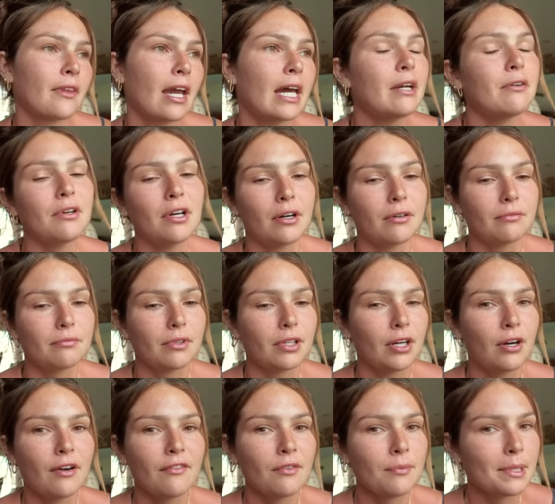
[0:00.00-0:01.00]
I don't know.
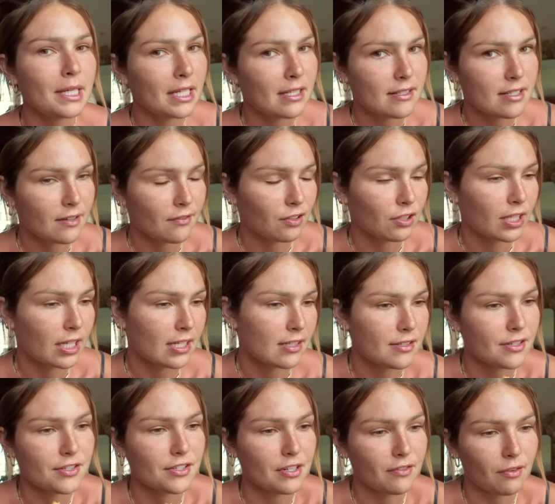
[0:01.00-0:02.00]
Everybody gets different
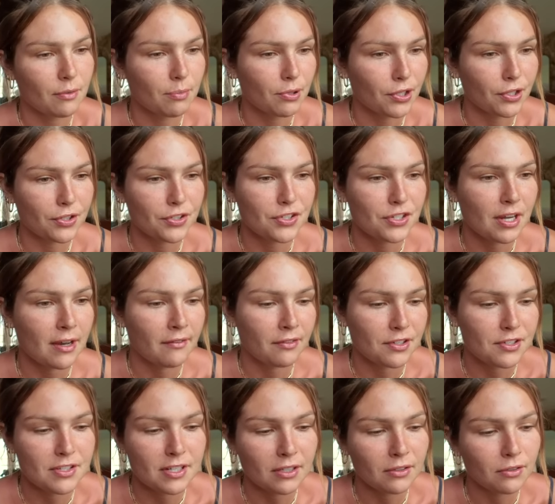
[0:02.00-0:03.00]
things. There's different perks to
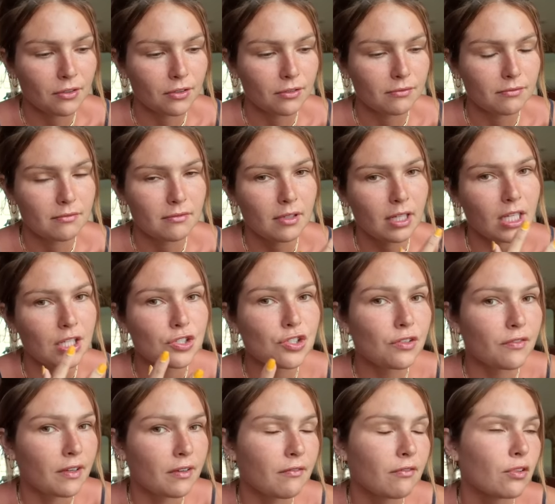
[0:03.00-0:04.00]
every single niche
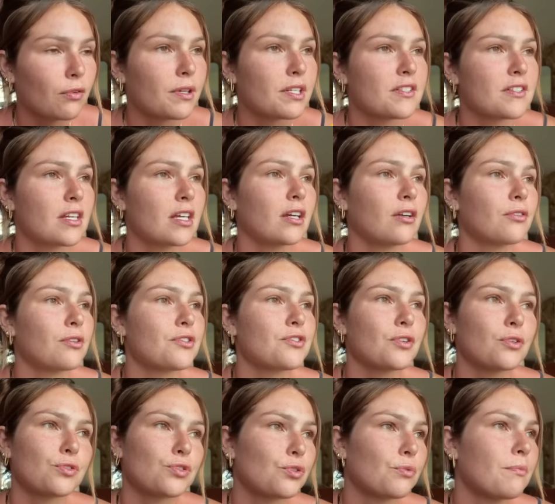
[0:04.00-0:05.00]
of influencing or
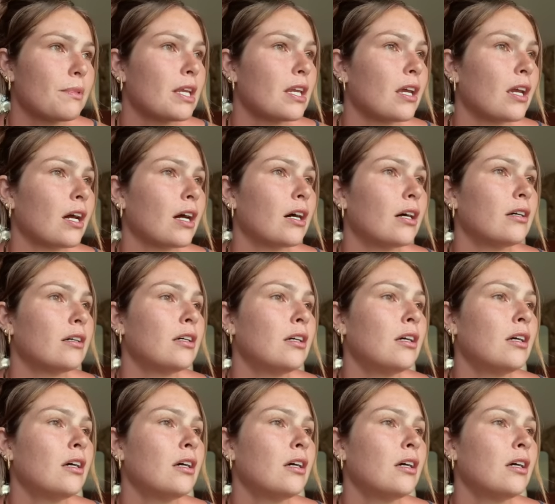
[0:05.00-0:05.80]
social media.